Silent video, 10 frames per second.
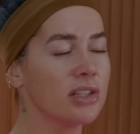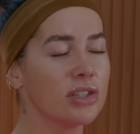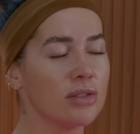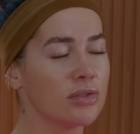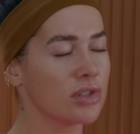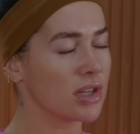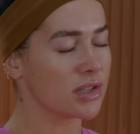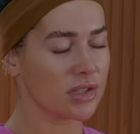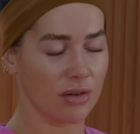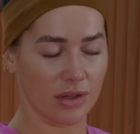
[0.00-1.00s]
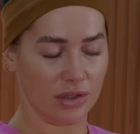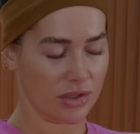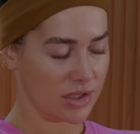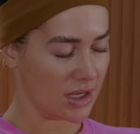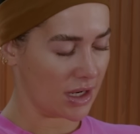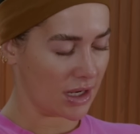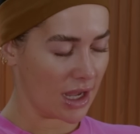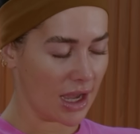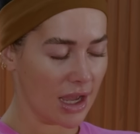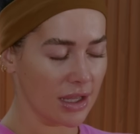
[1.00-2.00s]
do just don't understand.
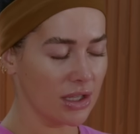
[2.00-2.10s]
I